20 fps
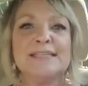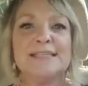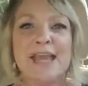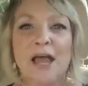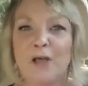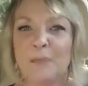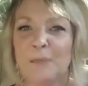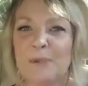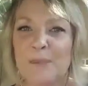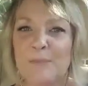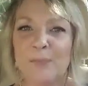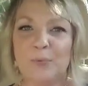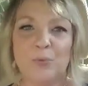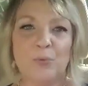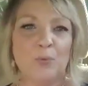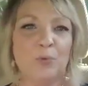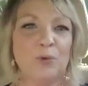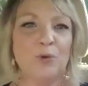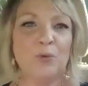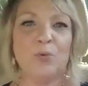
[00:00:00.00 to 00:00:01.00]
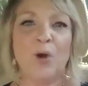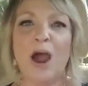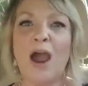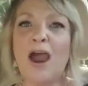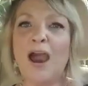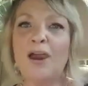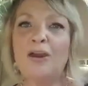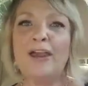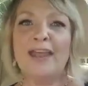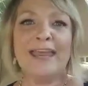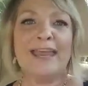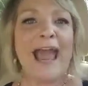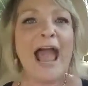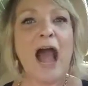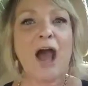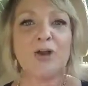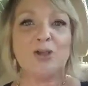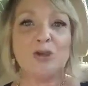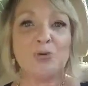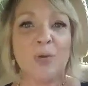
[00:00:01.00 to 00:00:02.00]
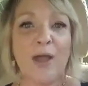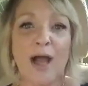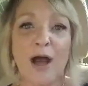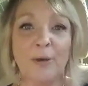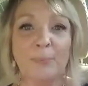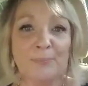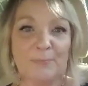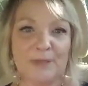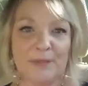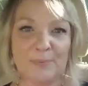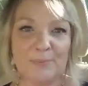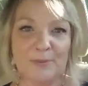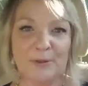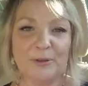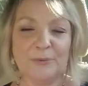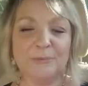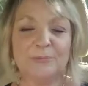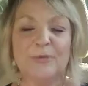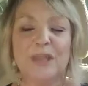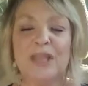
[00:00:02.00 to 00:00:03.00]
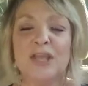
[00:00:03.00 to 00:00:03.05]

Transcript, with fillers: tell people who you are and how you help people.